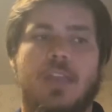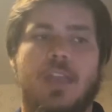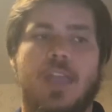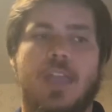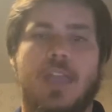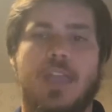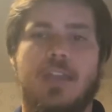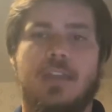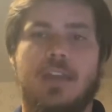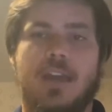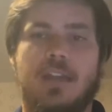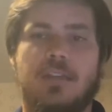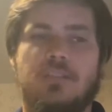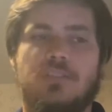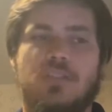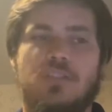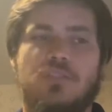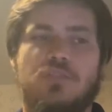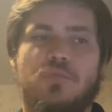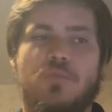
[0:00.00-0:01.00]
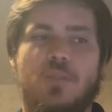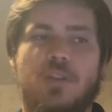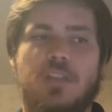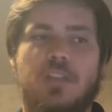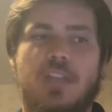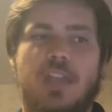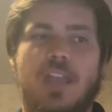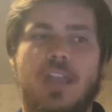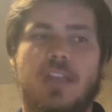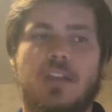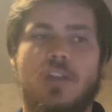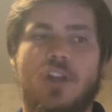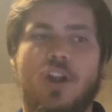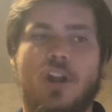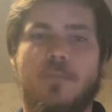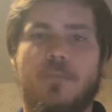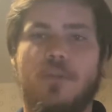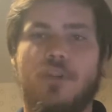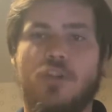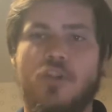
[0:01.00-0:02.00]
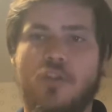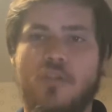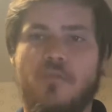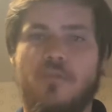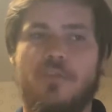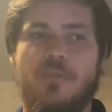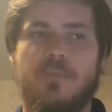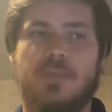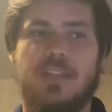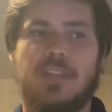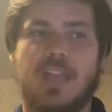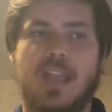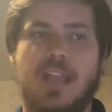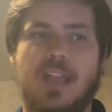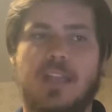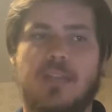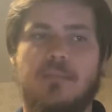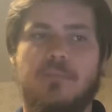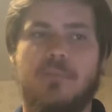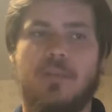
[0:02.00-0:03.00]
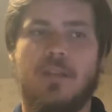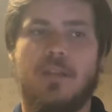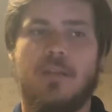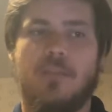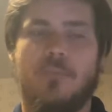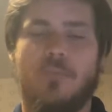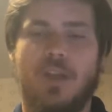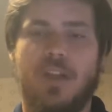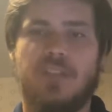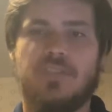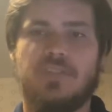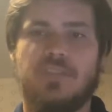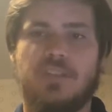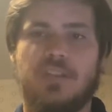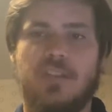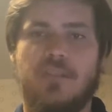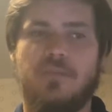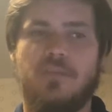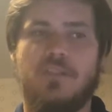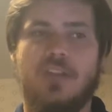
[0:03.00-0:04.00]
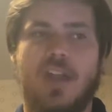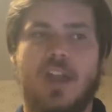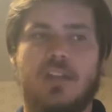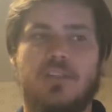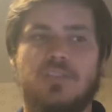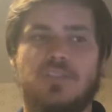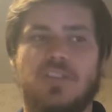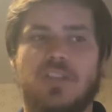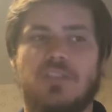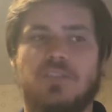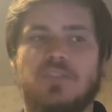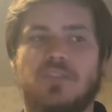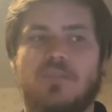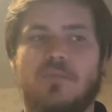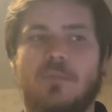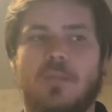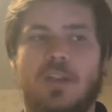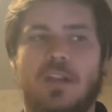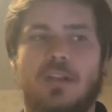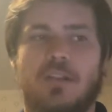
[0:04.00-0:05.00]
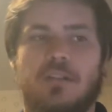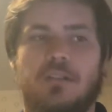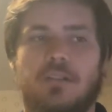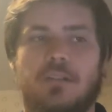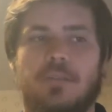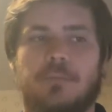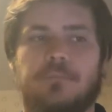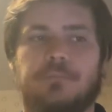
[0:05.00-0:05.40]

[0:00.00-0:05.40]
In 1928, Herbert Hoover became President of the United States of America.